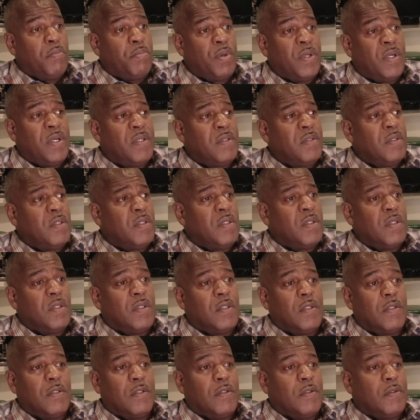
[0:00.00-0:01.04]
but
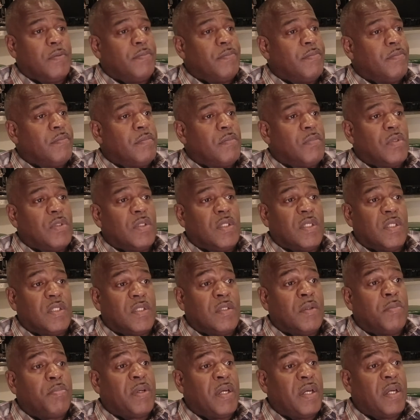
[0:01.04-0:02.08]

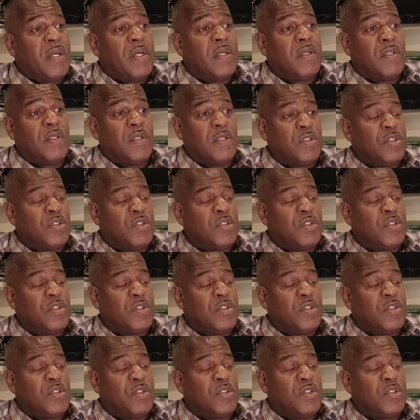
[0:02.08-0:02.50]
in the pain,